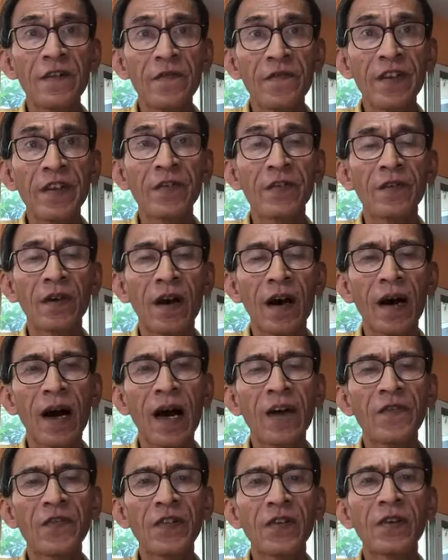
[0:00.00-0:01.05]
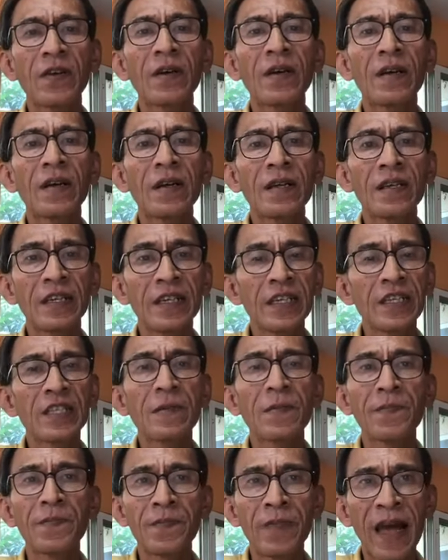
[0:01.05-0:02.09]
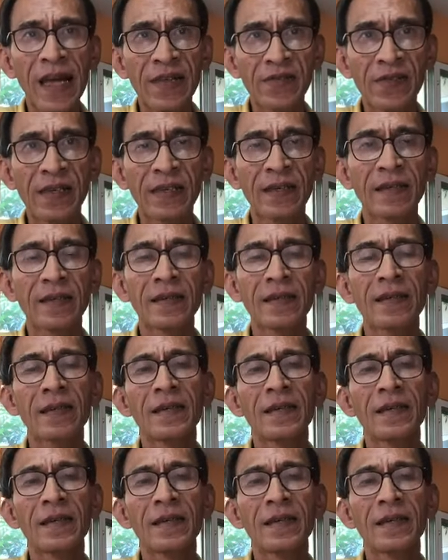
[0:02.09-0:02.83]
revealed after his passing.